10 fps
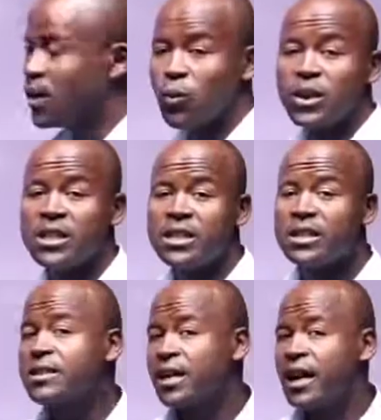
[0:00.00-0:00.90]
We
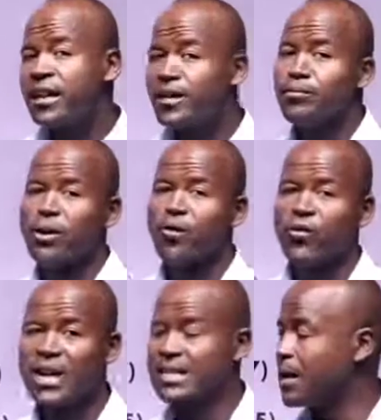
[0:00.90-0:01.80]
did a number of
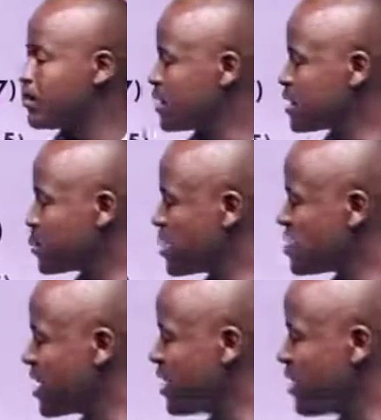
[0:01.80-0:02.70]
examples,
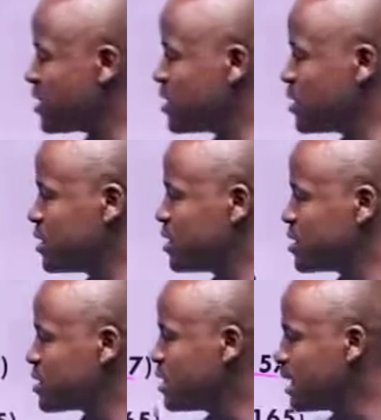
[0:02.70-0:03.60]
especially related to this